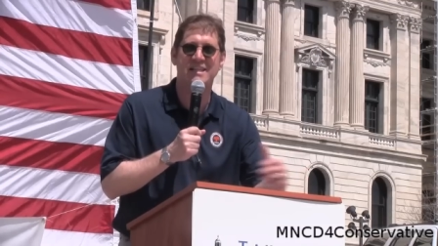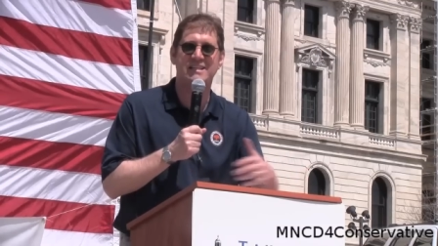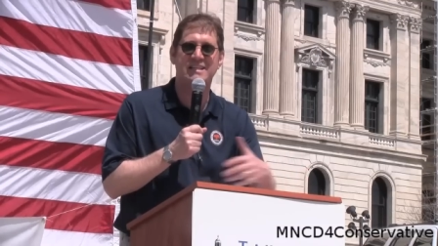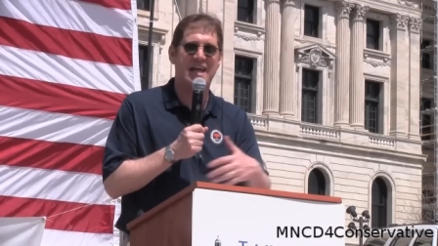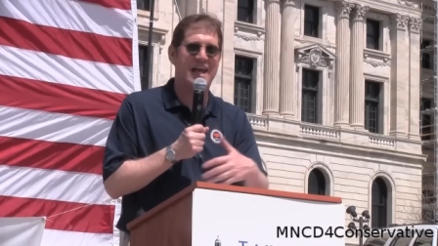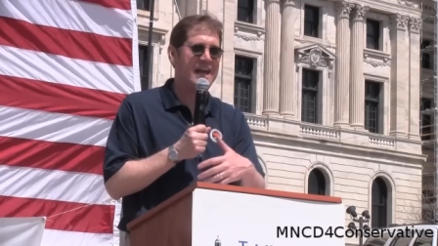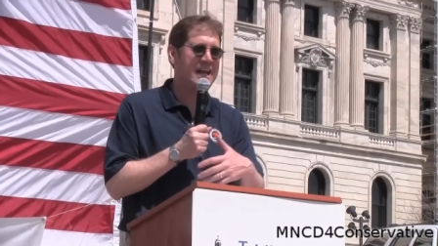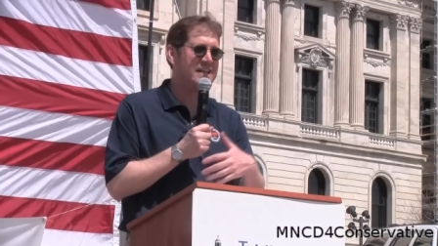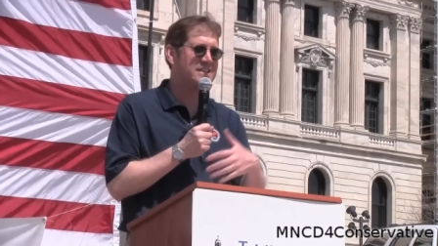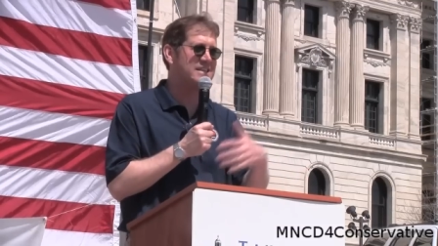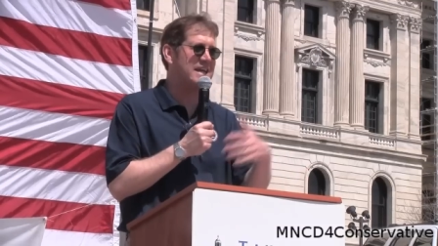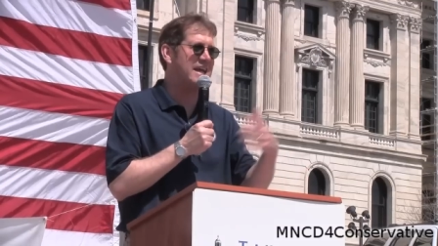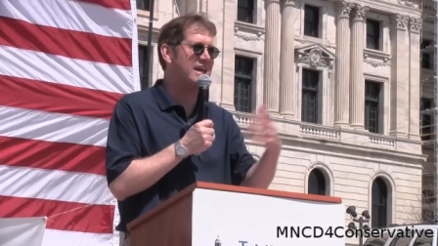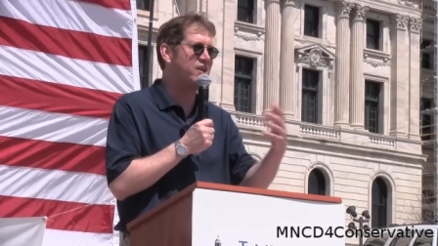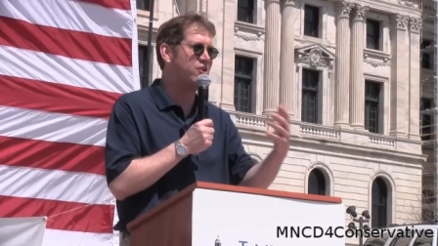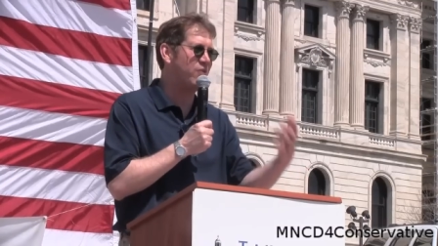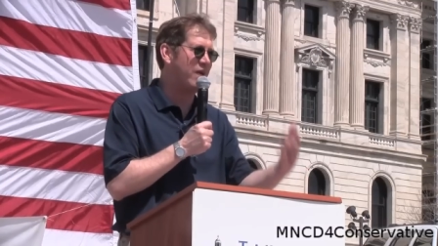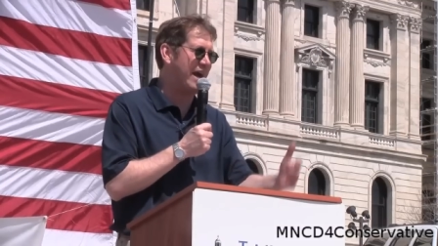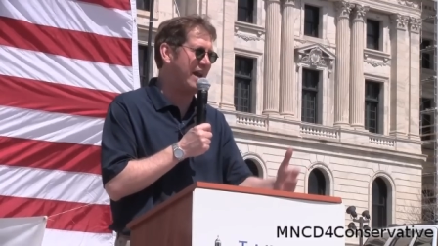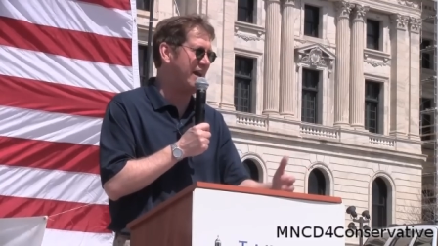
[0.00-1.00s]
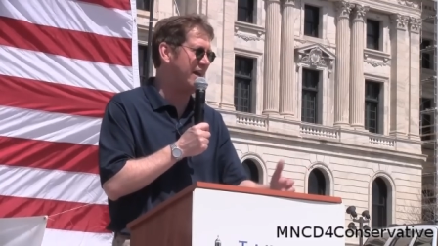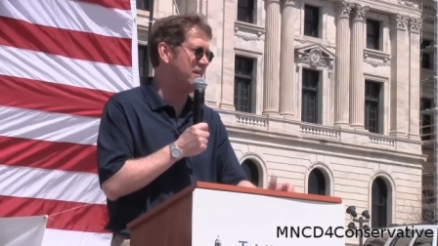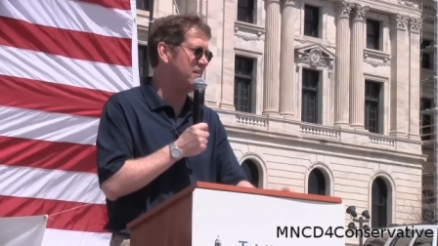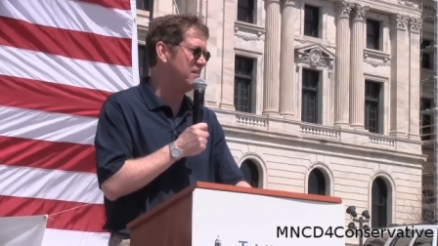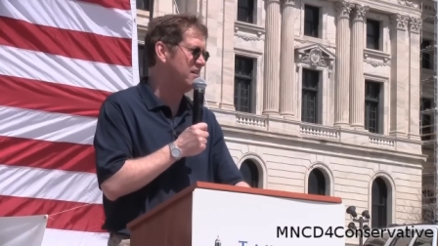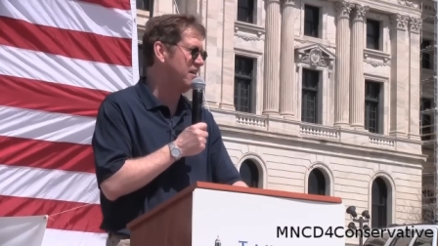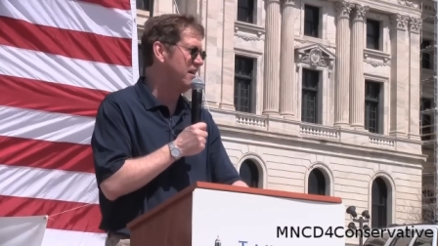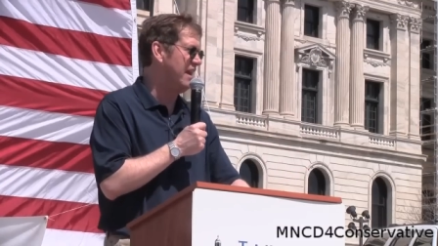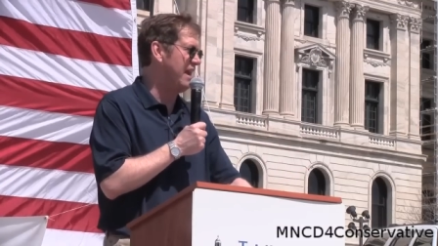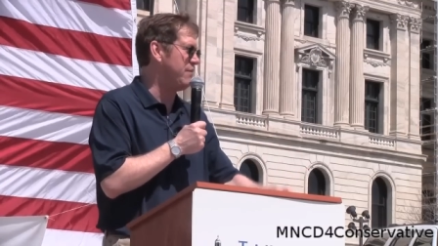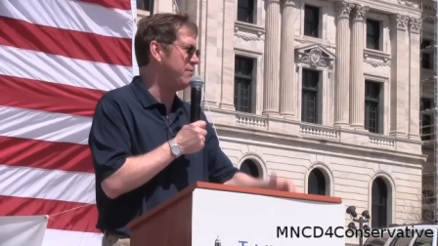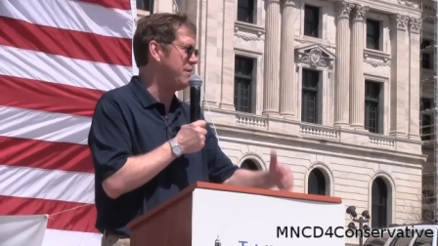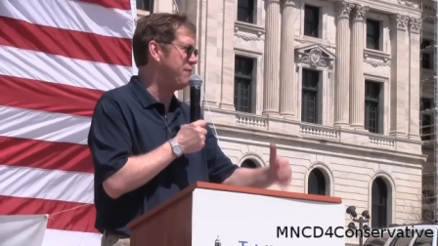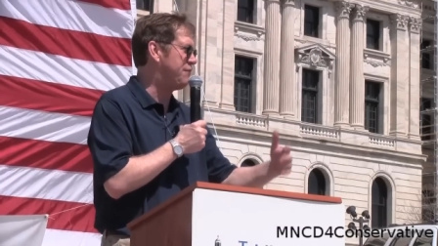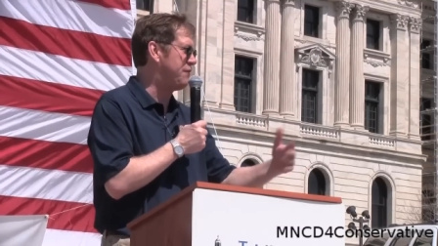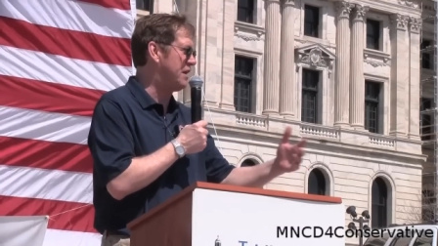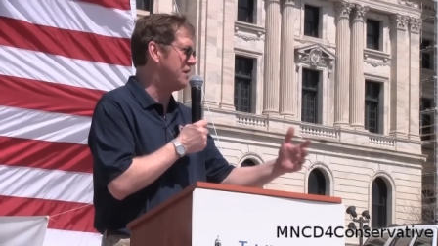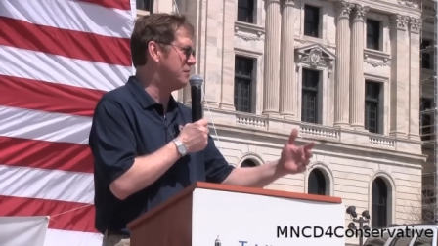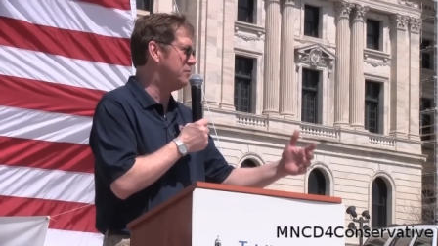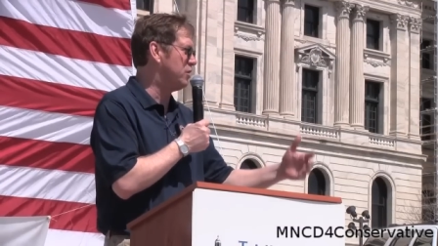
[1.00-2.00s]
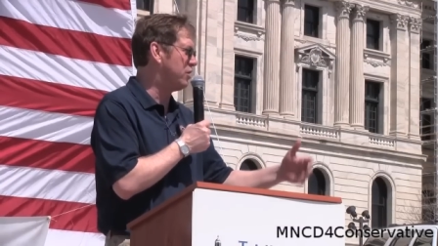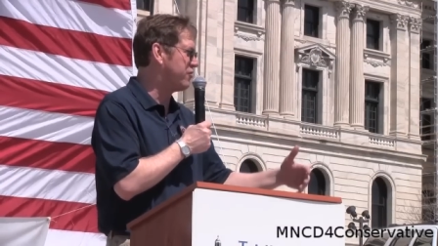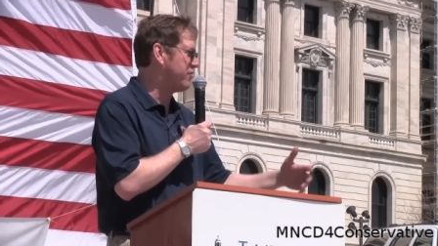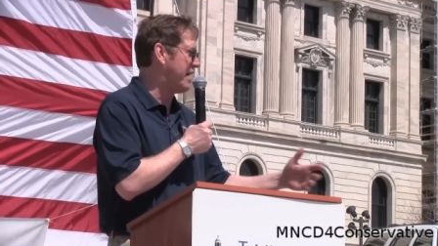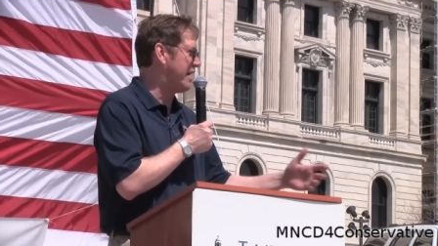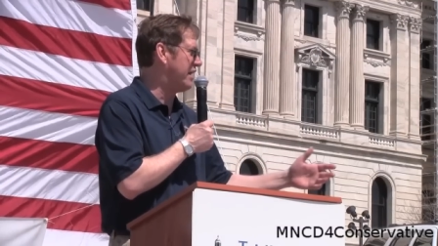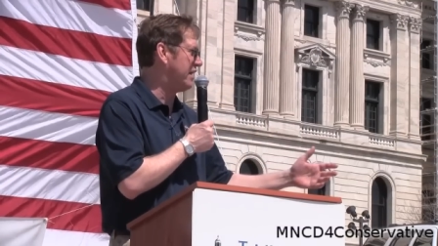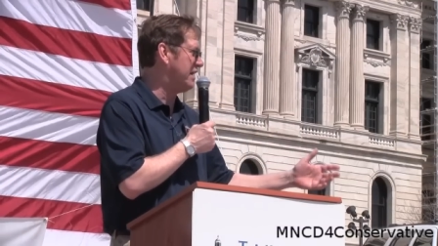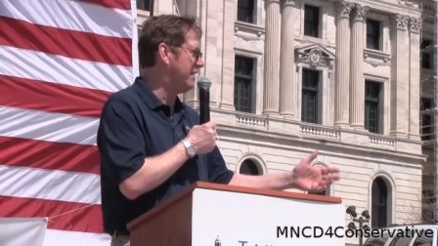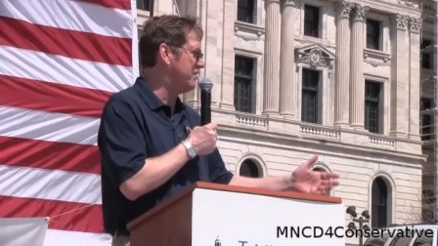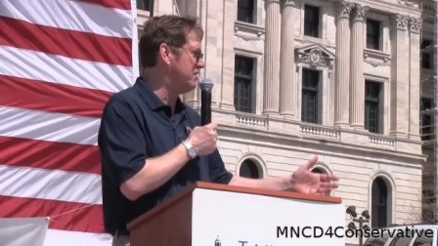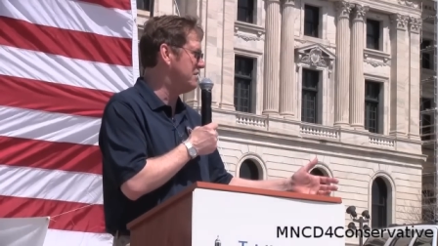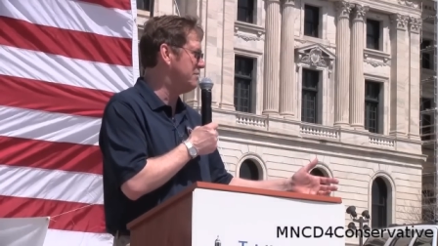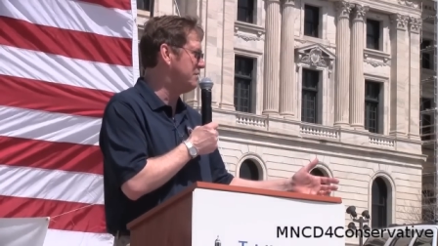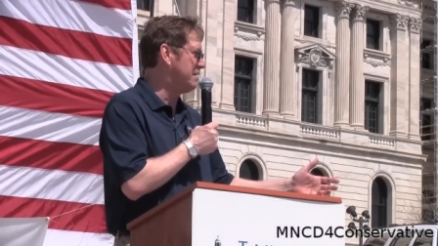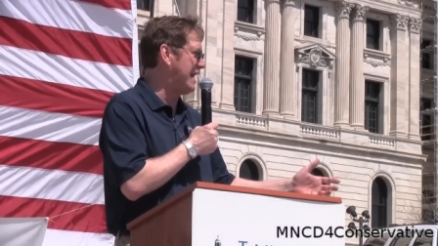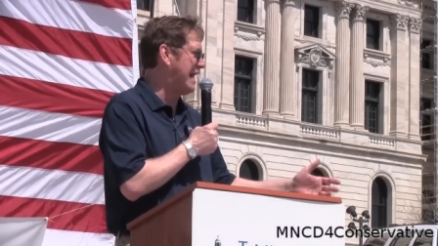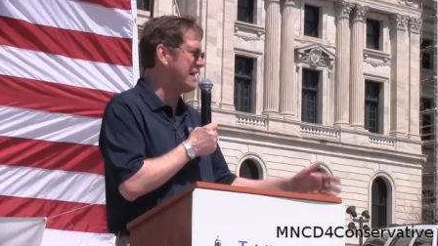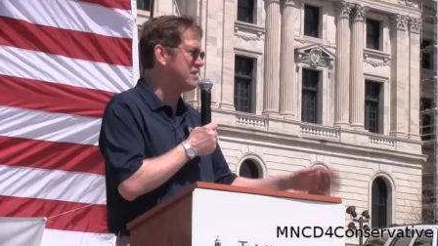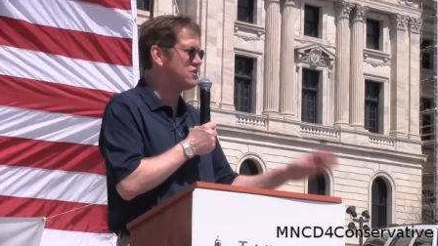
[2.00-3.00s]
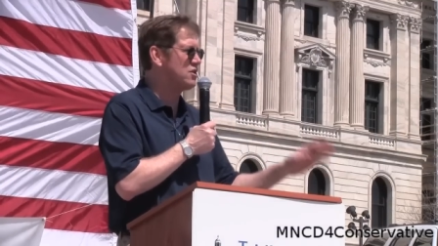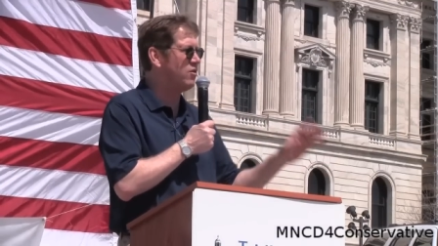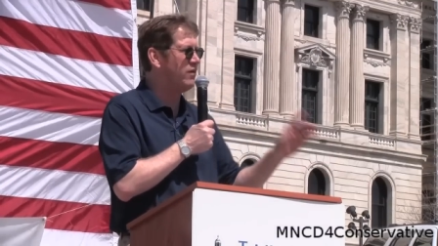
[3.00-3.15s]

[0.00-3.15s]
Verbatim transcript: a, and it's a credit, a refundable credit giving them cash.